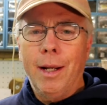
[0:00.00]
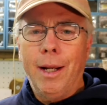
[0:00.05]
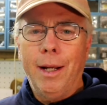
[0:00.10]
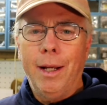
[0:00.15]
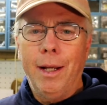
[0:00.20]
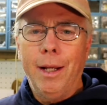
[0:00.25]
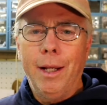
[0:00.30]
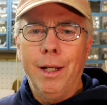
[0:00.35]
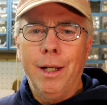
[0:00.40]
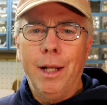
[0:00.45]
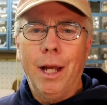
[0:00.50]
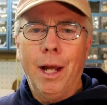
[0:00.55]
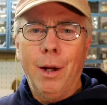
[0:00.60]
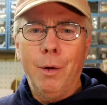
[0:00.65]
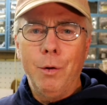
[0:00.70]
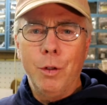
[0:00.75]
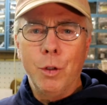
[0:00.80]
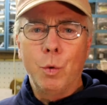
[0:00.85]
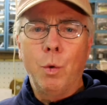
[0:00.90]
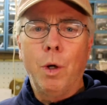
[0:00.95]
and
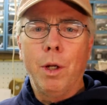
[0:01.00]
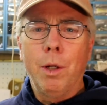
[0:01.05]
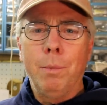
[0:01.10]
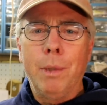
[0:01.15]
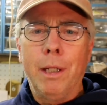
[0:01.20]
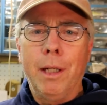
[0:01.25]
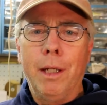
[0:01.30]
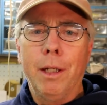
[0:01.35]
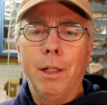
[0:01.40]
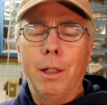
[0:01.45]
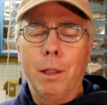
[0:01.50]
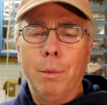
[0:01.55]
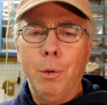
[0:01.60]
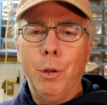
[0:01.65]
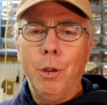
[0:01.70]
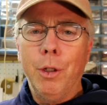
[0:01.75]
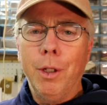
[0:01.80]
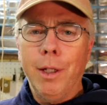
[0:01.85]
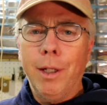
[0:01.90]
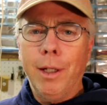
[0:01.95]
I just want to be in the
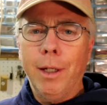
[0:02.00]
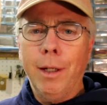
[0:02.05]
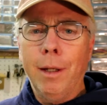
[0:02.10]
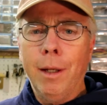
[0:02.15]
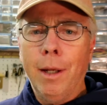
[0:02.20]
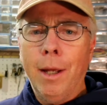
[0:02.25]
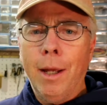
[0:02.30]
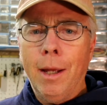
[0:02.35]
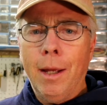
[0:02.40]
community,